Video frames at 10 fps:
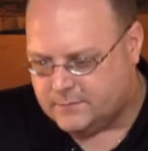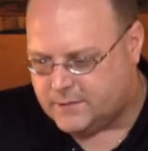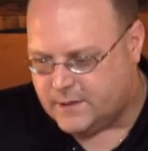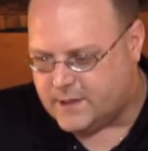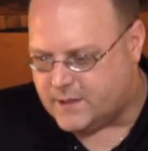
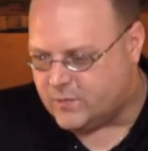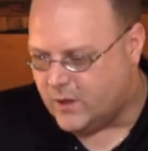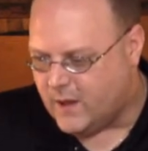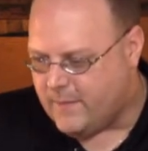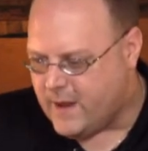just says
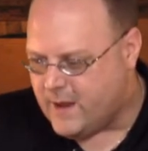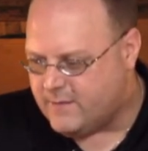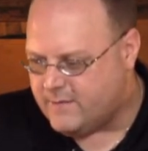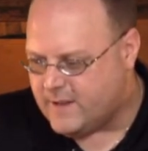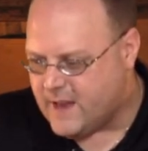
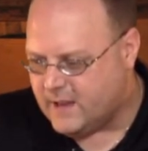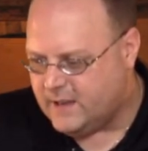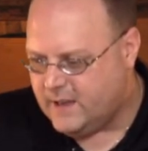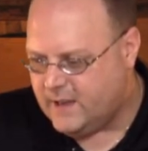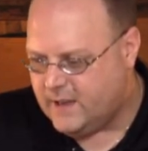Willamette
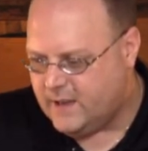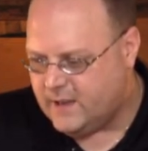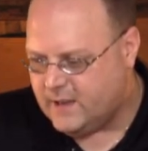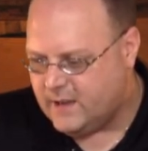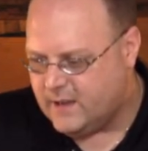
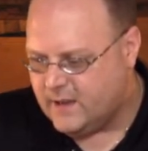Valley.